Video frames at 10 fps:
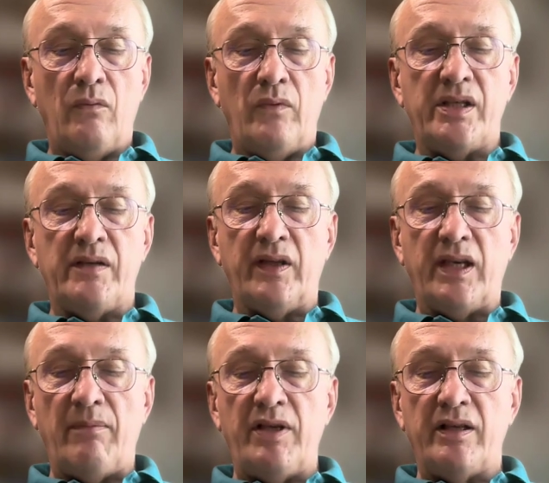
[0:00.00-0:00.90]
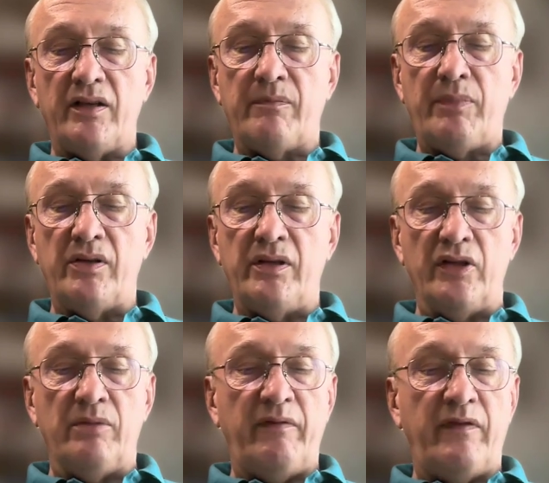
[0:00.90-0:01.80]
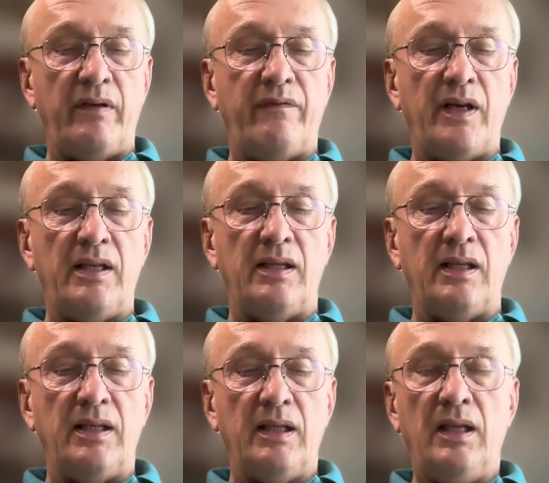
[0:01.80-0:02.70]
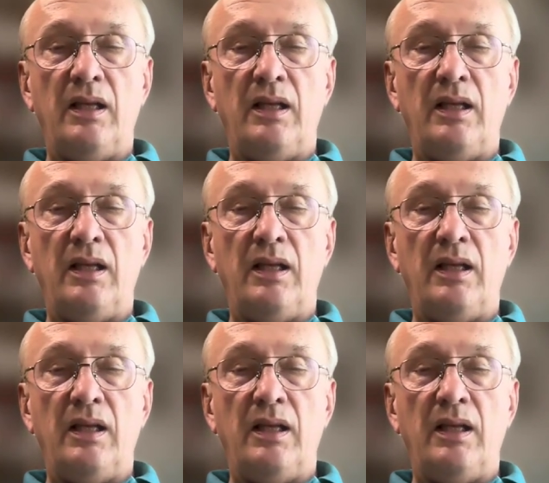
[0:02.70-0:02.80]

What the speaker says: Rest of the cabinet are supposed not to be very friendly.